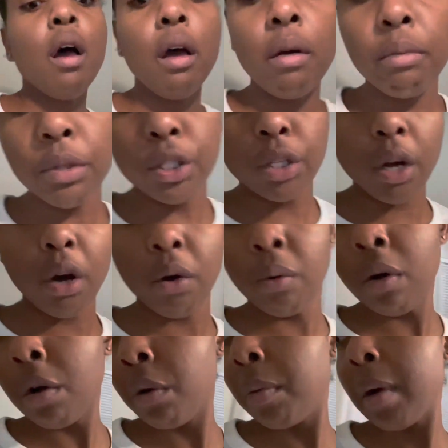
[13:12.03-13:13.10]
So
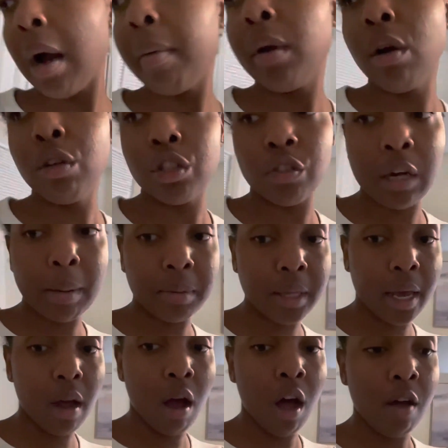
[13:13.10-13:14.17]
we'll probably go drop
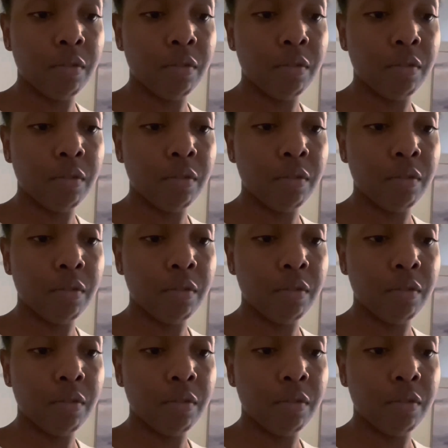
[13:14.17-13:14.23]
that off